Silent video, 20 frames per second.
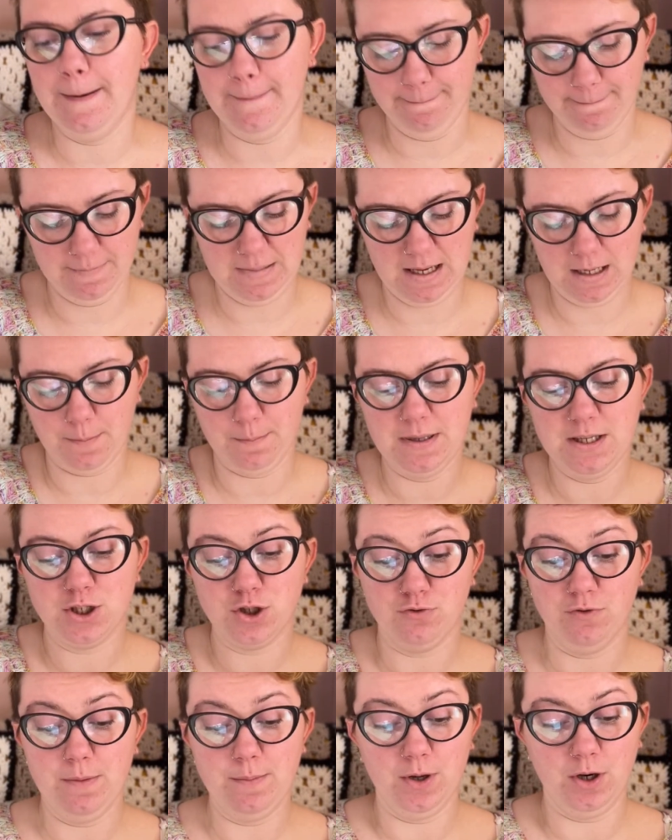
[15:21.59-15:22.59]
like
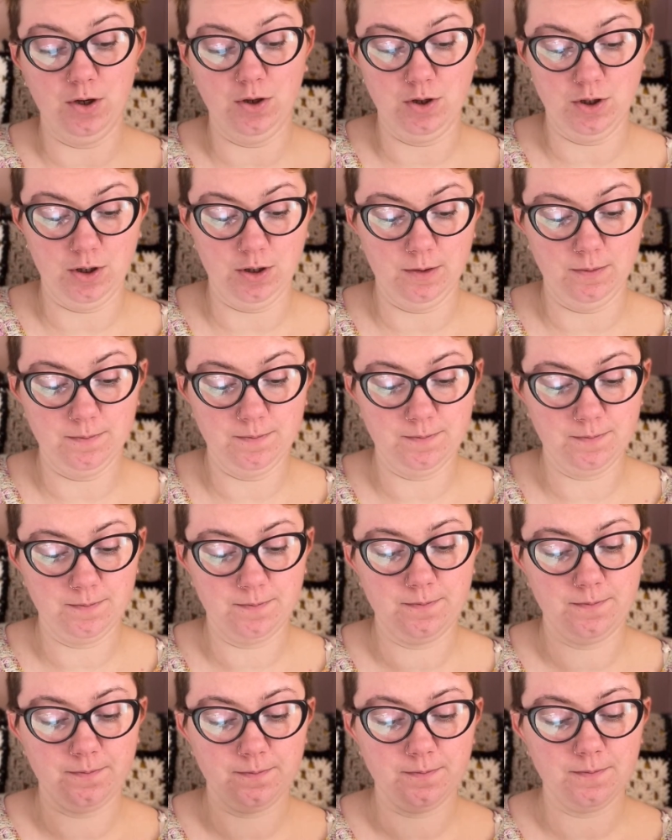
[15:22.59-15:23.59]
mystery bundle,
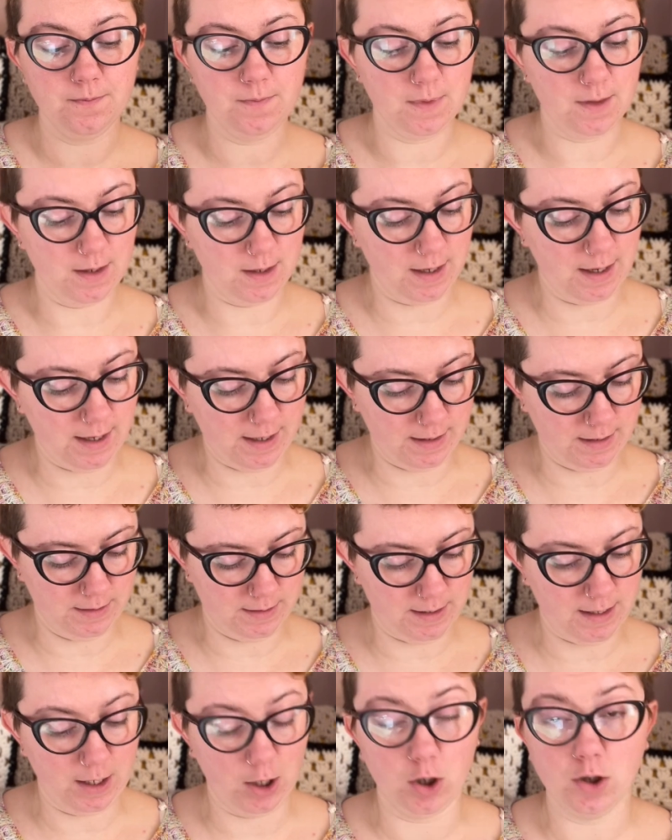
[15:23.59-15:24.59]
and
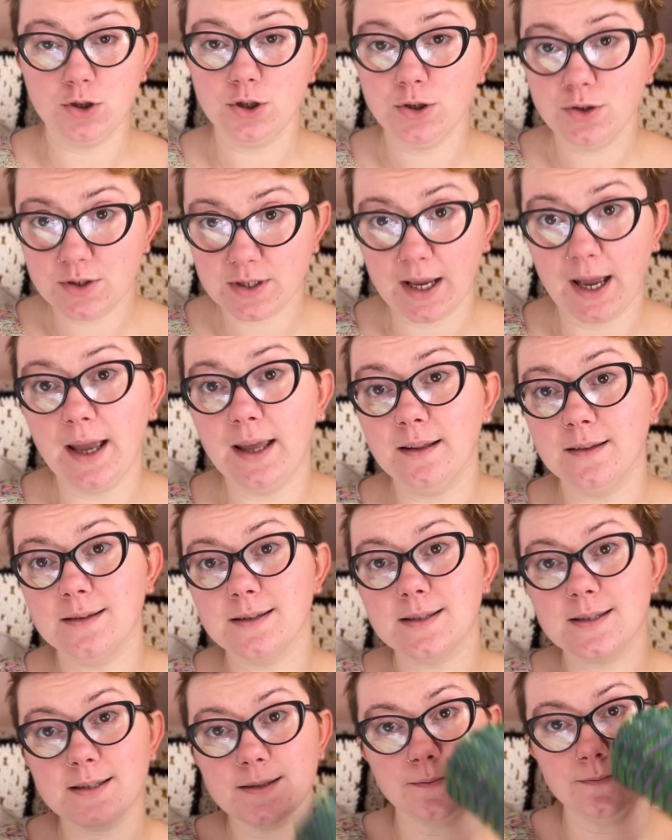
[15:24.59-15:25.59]
I got 2
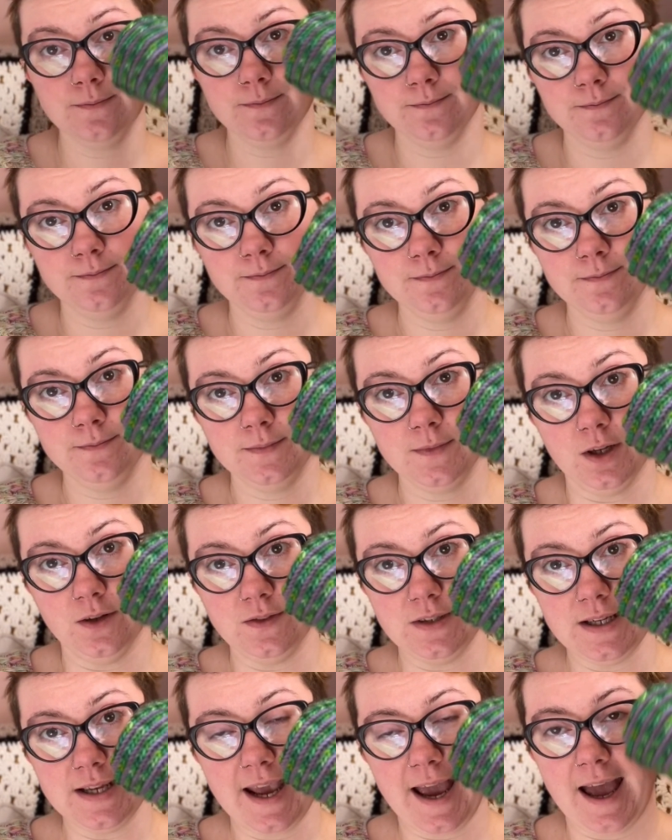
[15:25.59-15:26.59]
skeins of
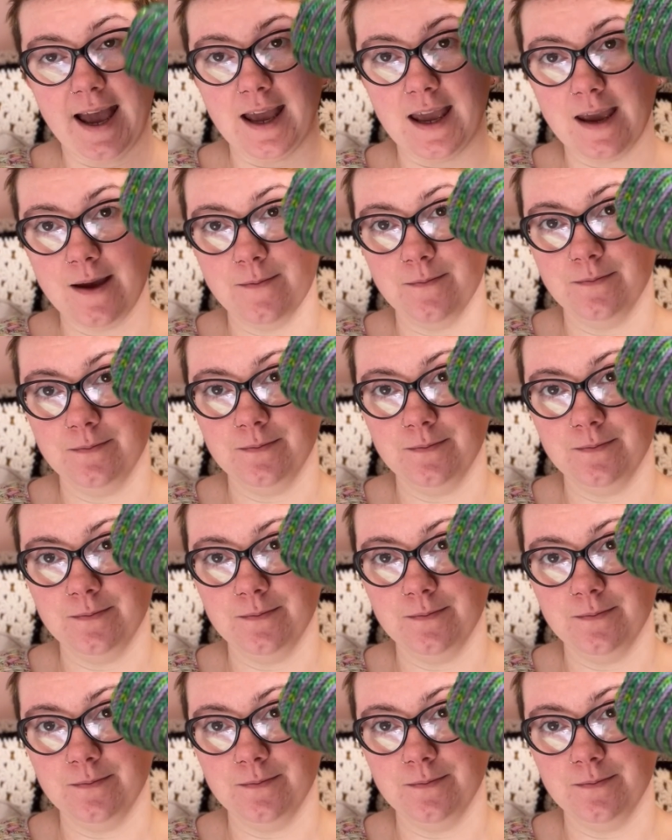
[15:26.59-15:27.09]
DK